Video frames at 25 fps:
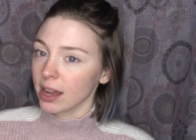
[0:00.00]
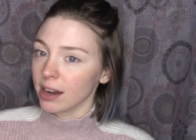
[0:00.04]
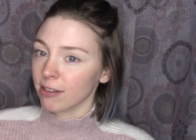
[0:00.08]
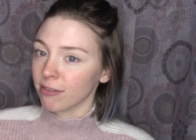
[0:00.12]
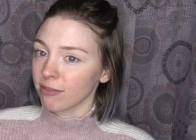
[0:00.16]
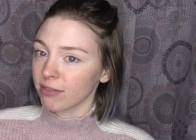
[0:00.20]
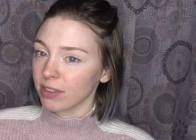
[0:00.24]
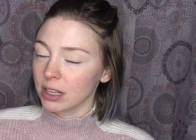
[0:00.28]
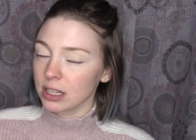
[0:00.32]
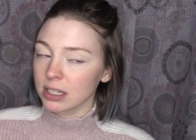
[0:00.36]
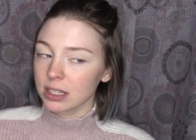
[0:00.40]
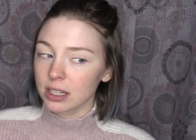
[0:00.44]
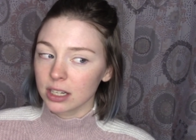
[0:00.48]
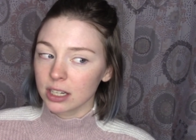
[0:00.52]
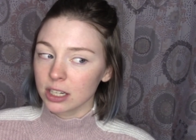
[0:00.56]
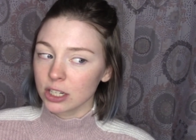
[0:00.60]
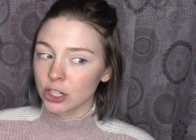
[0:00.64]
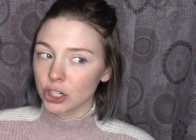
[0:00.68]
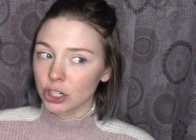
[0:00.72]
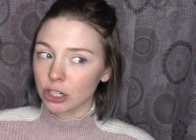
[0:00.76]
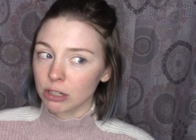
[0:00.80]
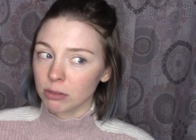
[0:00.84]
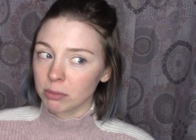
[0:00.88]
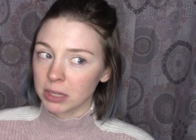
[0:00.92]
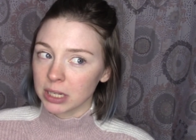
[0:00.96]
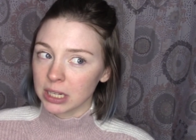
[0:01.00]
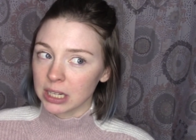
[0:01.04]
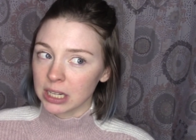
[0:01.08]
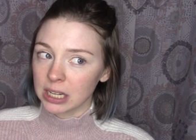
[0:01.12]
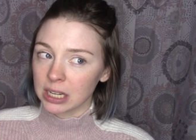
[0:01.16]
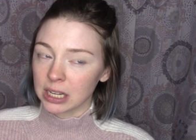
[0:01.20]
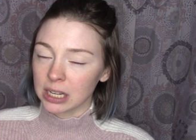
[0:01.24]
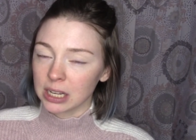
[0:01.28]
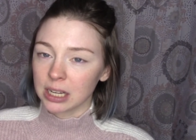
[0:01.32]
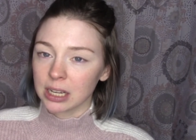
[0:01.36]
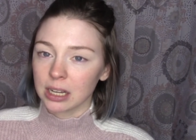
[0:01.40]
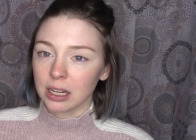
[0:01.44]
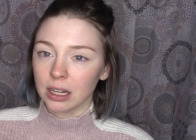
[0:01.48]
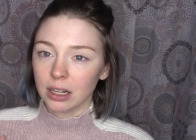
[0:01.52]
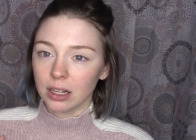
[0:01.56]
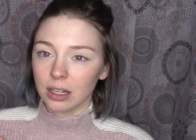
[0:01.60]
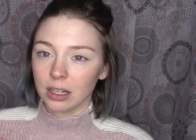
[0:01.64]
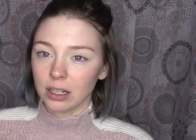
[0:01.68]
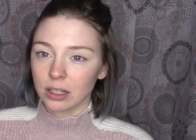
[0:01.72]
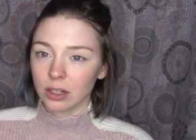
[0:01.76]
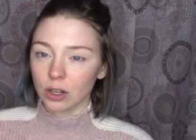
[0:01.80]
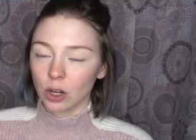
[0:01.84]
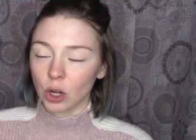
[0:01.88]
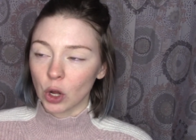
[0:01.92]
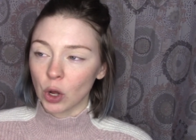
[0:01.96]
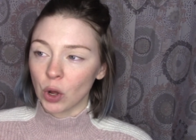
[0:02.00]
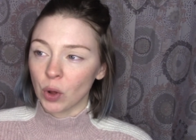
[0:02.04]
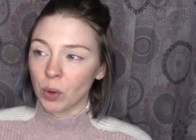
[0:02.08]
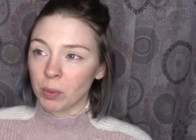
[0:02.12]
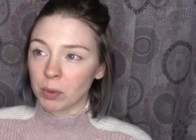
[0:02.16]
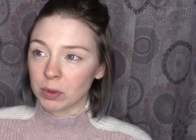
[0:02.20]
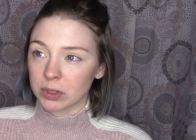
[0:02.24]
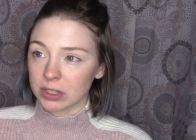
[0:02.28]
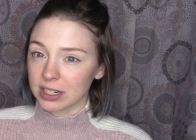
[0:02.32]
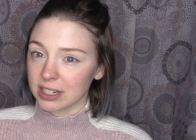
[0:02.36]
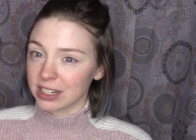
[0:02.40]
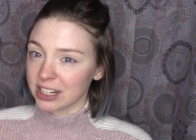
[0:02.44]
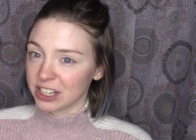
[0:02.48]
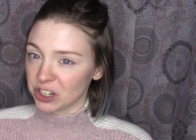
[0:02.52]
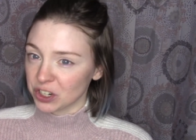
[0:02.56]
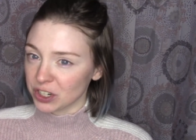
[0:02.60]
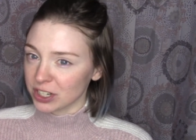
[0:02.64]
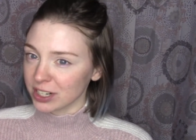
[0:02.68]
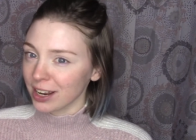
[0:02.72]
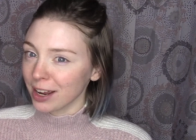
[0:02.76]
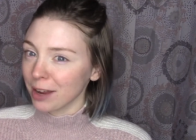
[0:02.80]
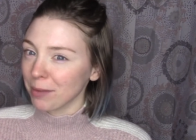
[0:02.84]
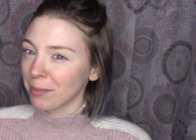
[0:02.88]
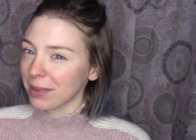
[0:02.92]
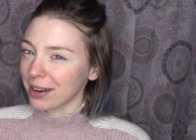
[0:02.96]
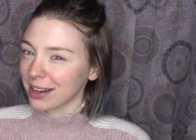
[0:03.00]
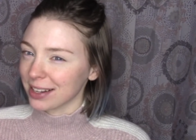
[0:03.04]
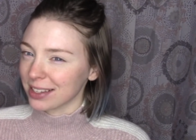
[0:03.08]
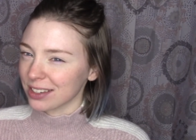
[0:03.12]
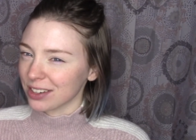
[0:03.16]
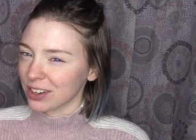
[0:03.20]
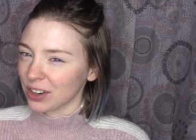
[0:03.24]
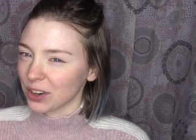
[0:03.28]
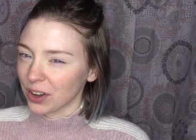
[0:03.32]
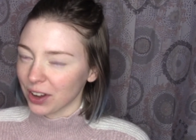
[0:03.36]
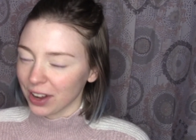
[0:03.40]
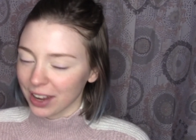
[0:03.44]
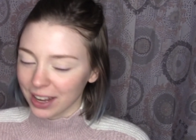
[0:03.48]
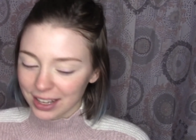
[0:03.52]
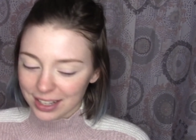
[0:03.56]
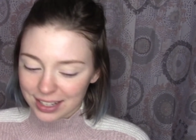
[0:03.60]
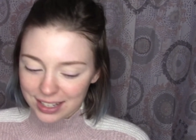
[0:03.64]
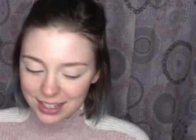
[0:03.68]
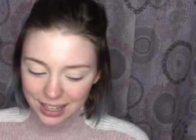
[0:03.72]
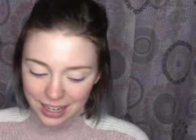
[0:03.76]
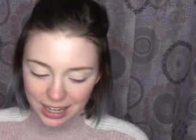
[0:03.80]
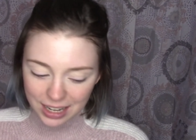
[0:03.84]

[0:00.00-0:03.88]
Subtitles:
It feels like it should be almost a dinner time, but it's not.